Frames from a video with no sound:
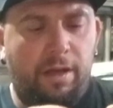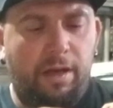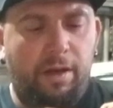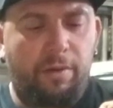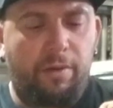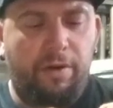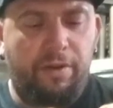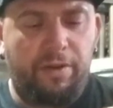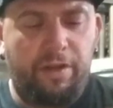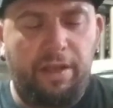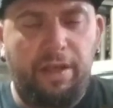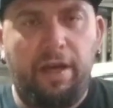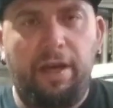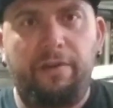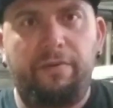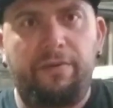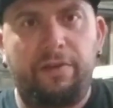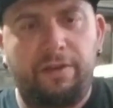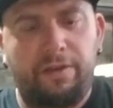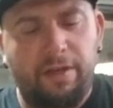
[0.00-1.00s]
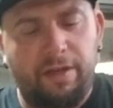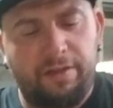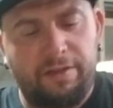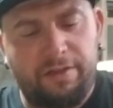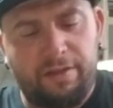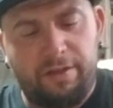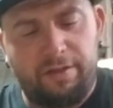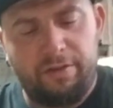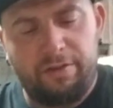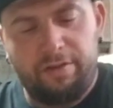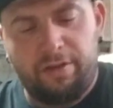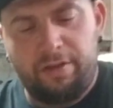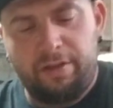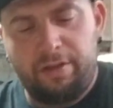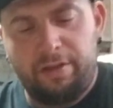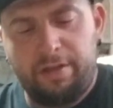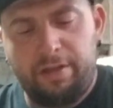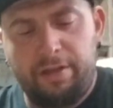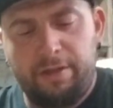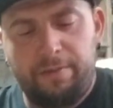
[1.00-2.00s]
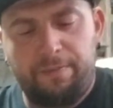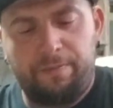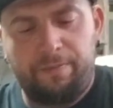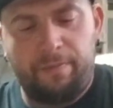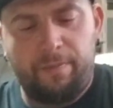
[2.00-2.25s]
got rid of the IV Tech stickers on the